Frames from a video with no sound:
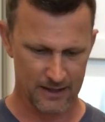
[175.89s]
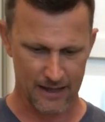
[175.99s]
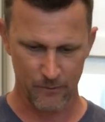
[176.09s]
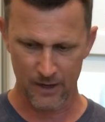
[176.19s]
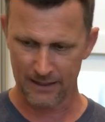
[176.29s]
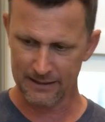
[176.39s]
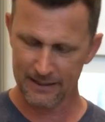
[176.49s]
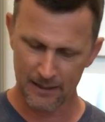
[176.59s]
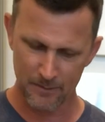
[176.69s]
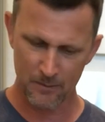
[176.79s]
I want a
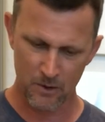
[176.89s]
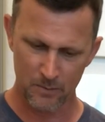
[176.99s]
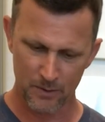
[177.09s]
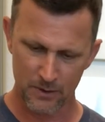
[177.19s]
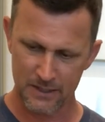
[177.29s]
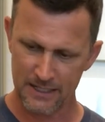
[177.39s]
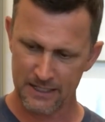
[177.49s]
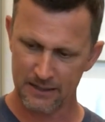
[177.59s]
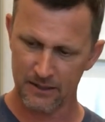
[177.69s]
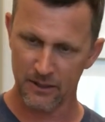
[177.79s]
little bit more protein
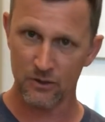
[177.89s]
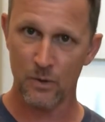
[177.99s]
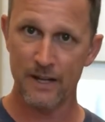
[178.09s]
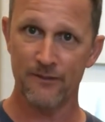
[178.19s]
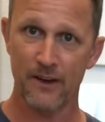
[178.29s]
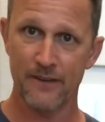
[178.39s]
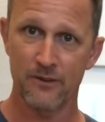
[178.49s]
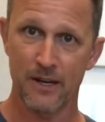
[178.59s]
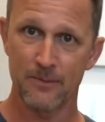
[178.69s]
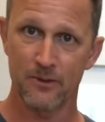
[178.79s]
in than the 25
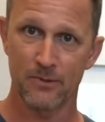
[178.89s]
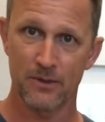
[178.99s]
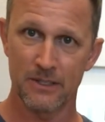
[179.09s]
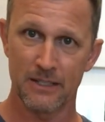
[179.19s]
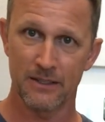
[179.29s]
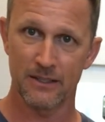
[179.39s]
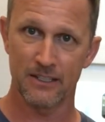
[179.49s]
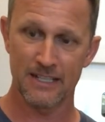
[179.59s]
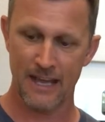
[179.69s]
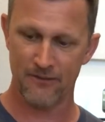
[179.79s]
grams of protein that I'm
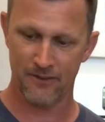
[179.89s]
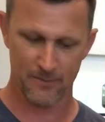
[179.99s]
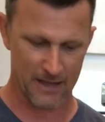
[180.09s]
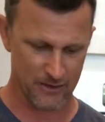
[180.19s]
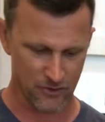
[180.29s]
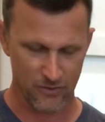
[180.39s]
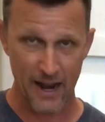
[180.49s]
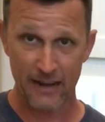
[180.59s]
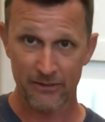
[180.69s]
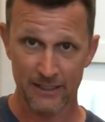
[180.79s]
going to get from that
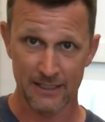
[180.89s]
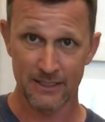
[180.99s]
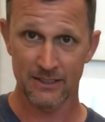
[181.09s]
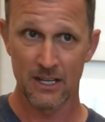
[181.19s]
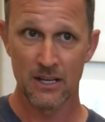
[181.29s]
tri-release.